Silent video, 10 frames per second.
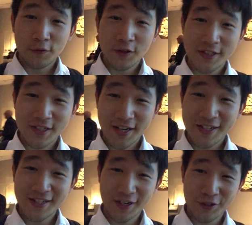For this
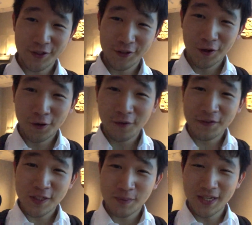next section, all of
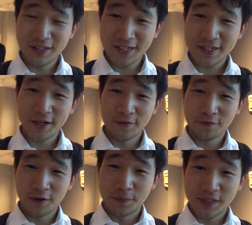these pieces come
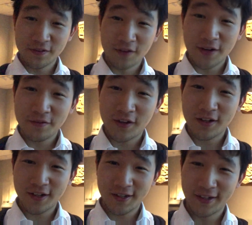from
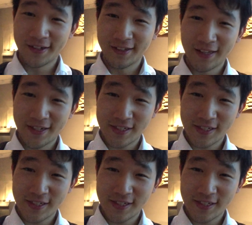Sivanovank and Lake